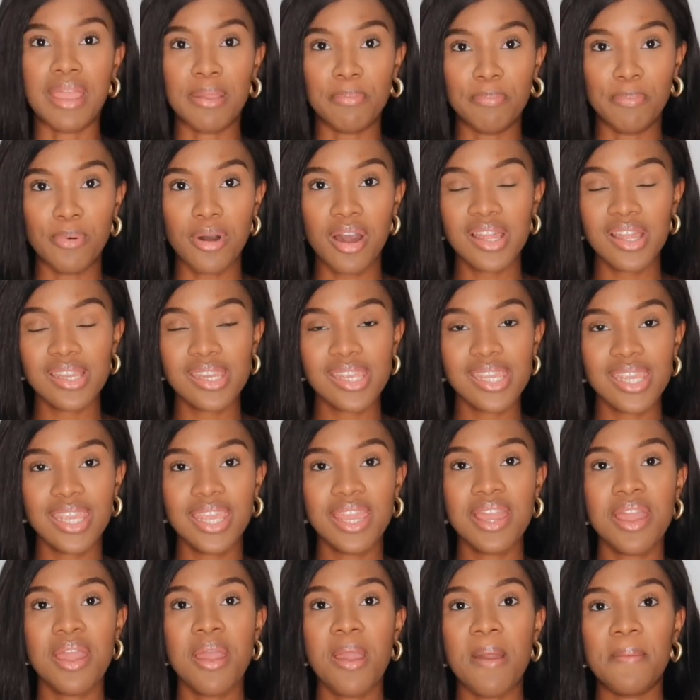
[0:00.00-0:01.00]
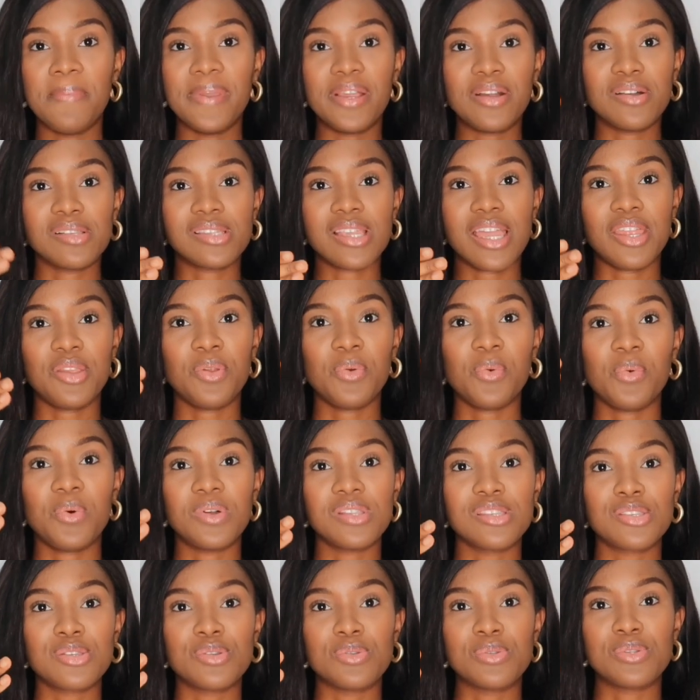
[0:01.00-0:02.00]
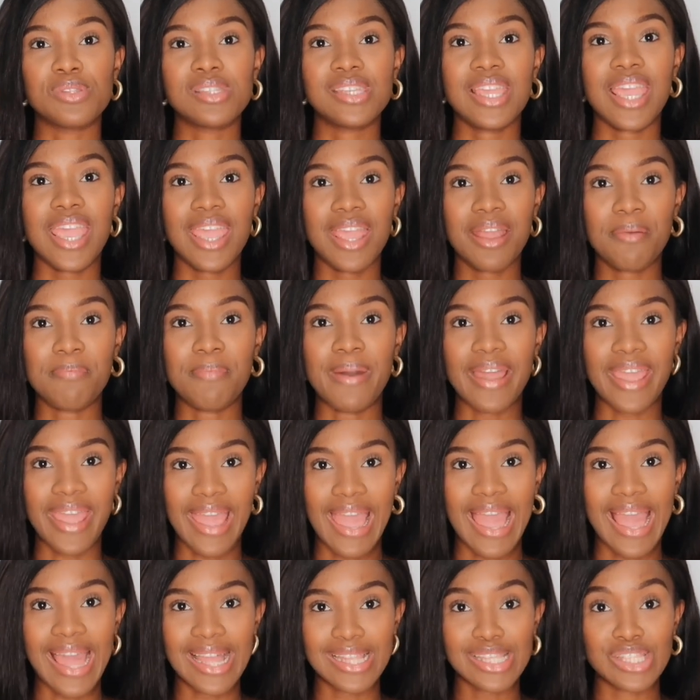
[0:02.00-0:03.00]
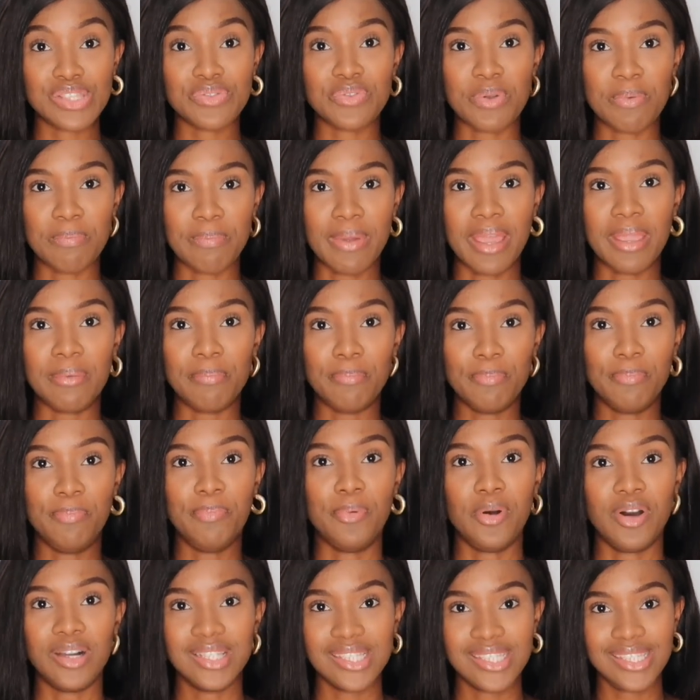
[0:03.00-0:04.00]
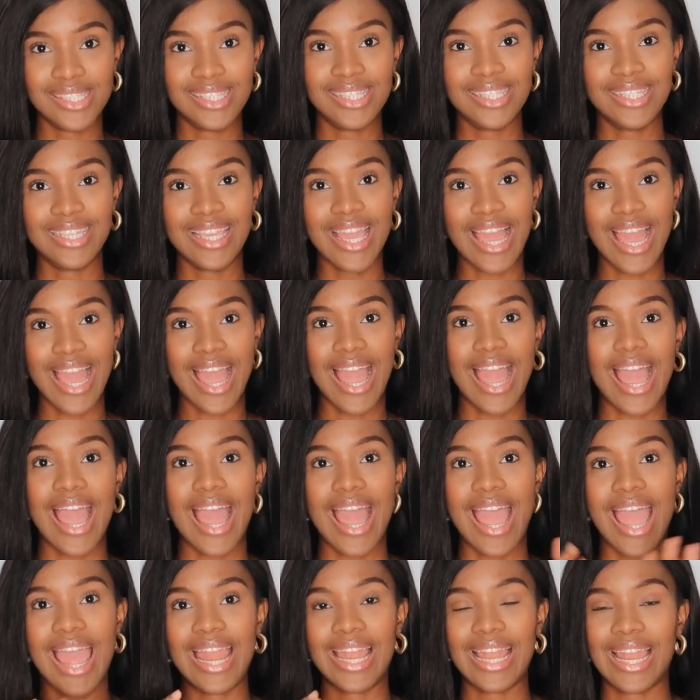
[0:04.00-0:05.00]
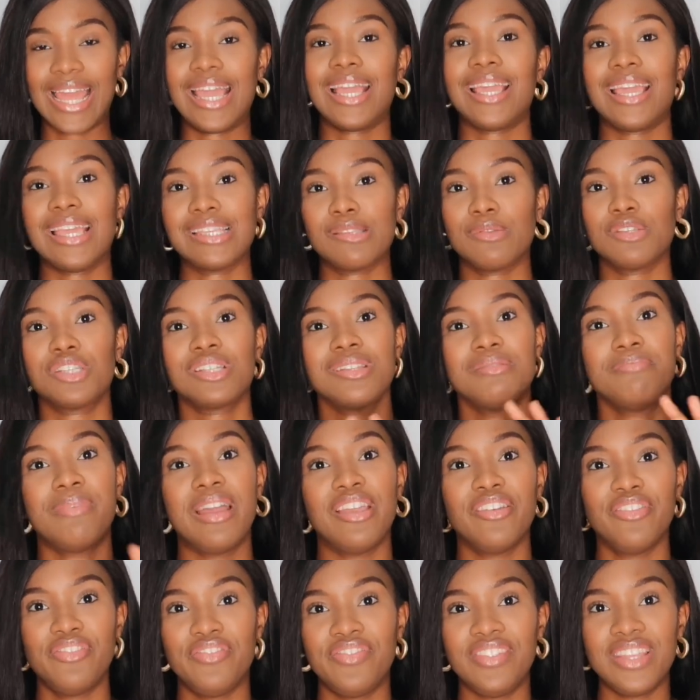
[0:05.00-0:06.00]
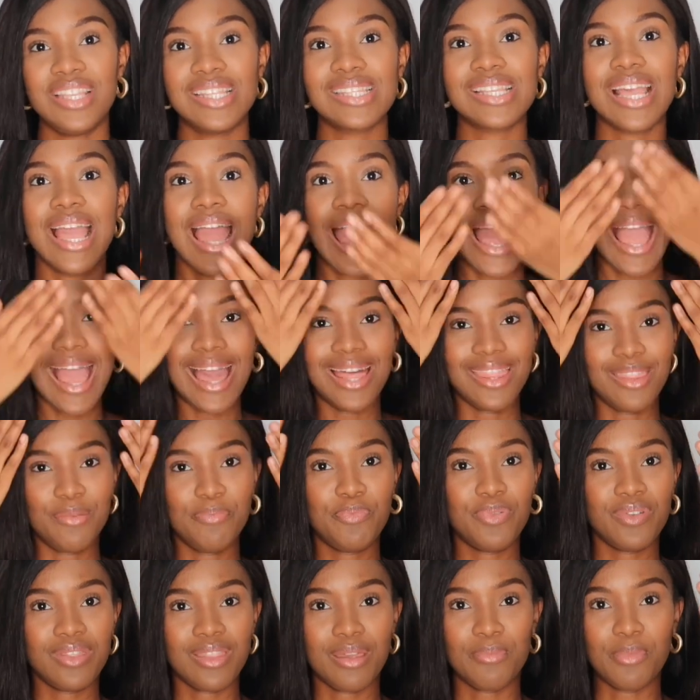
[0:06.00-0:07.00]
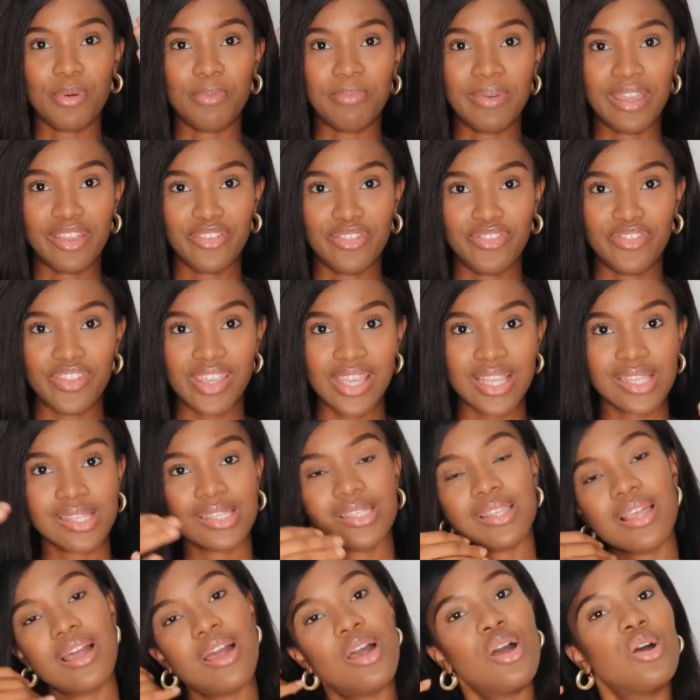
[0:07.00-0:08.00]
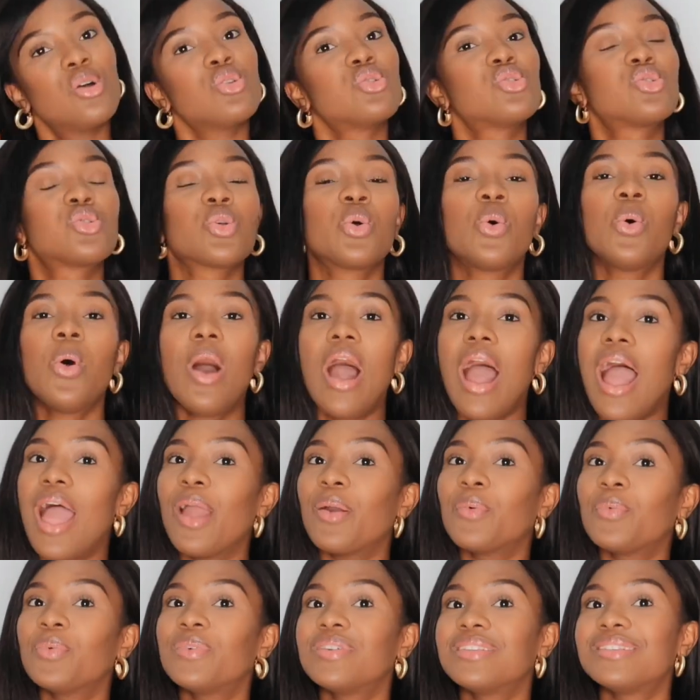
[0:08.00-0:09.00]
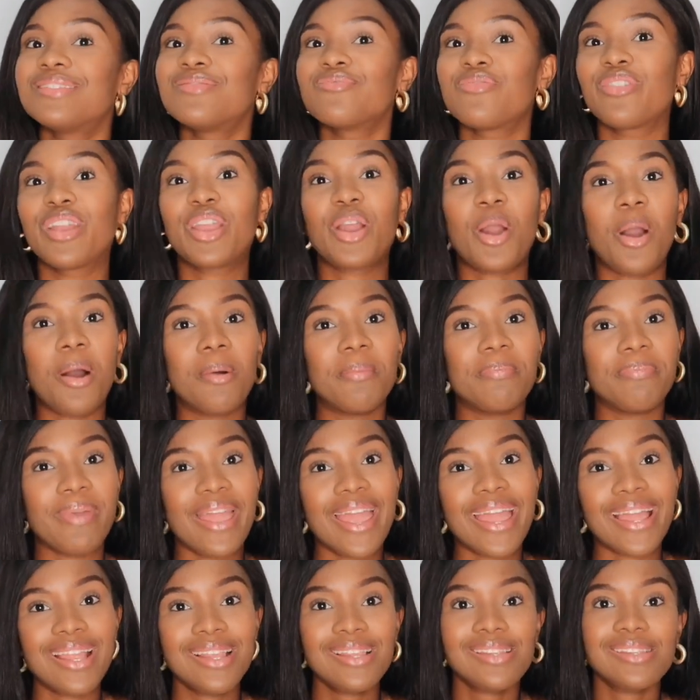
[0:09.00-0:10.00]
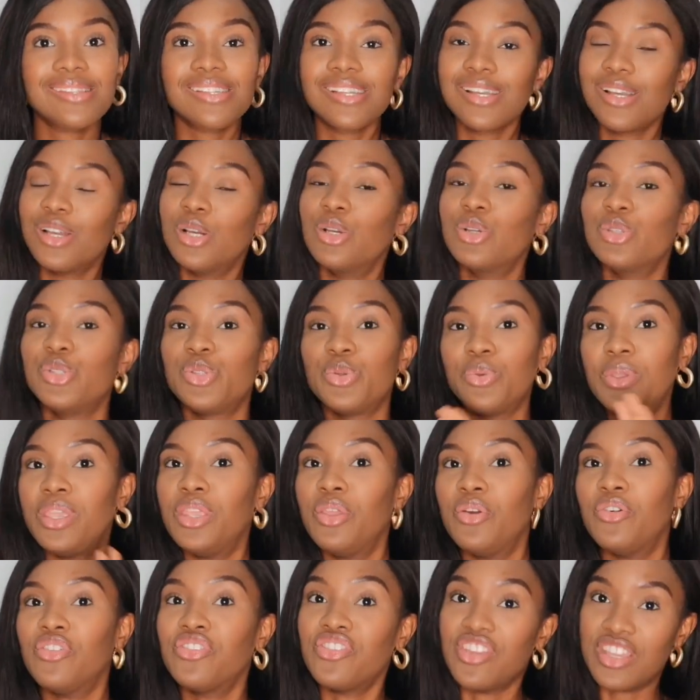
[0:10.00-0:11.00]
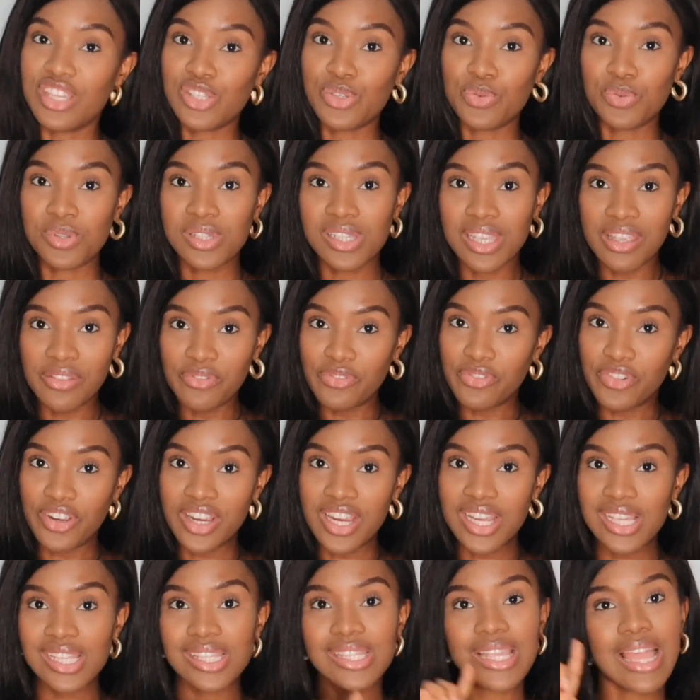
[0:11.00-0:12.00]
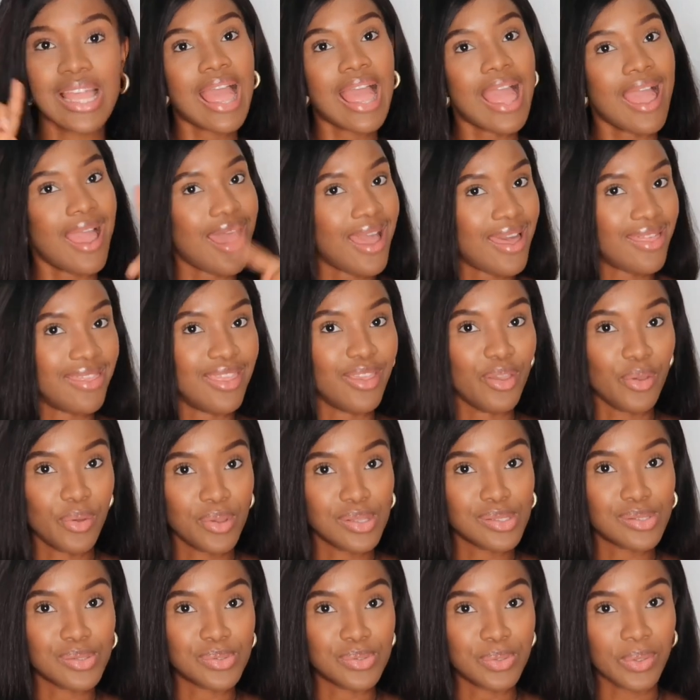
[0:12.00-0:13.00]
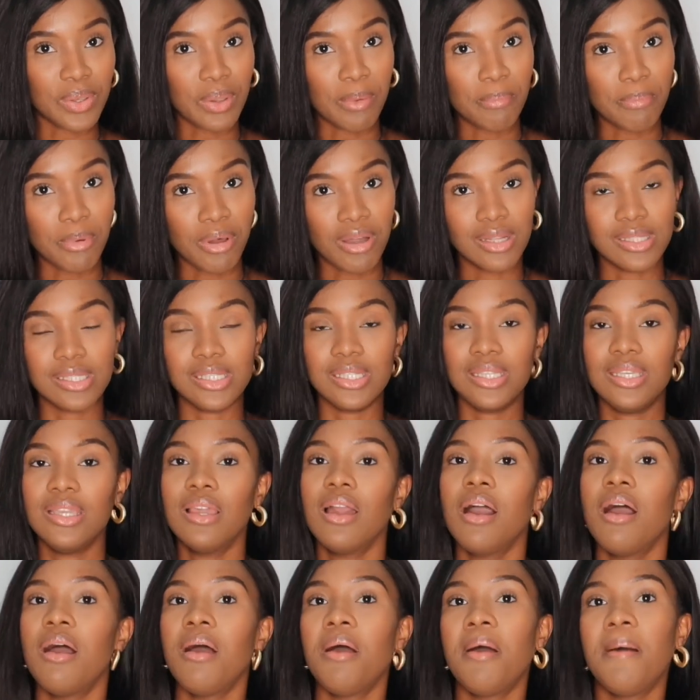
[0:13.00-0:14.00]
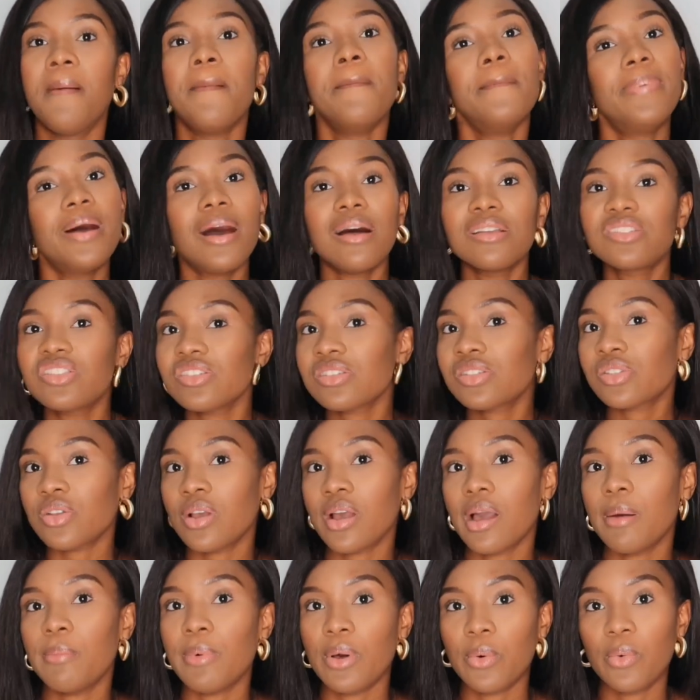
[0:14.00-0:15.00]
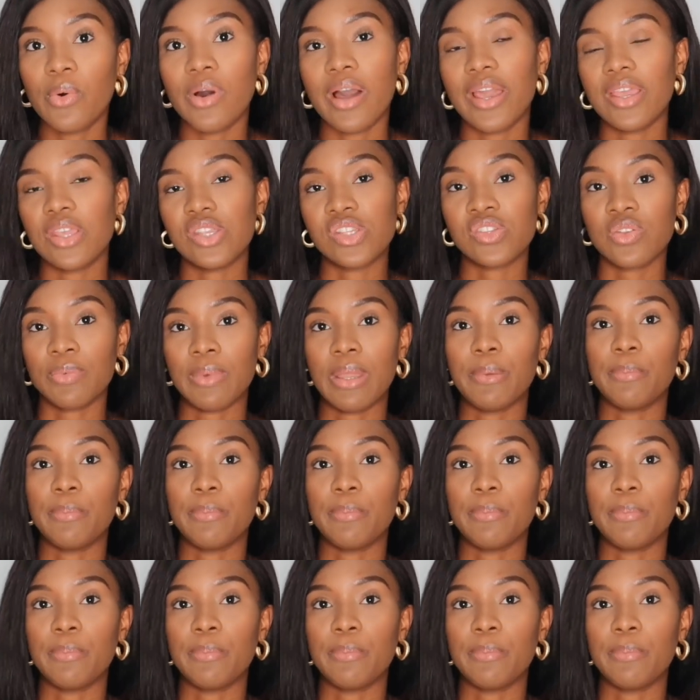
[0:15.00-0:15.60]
body because I don't want to take my hands from my body and like especially my feet and then put them on my face. So I would recommend doing your face routine first and then going to do your body. But I'll just talk about what I use for my